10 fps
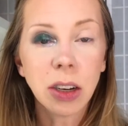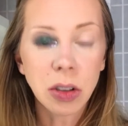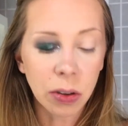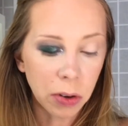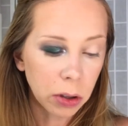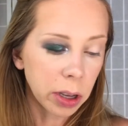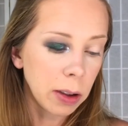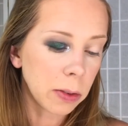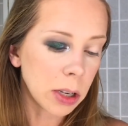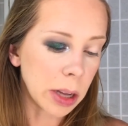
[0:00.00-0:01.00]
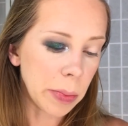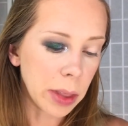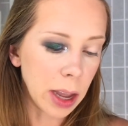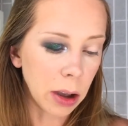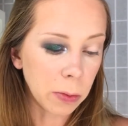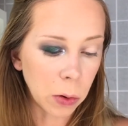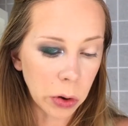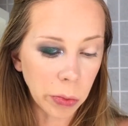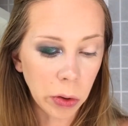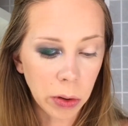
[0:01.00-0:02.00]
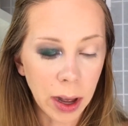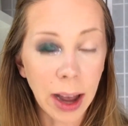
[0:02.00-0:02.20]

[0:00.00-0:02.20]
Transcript: So if you're looking for something affordable,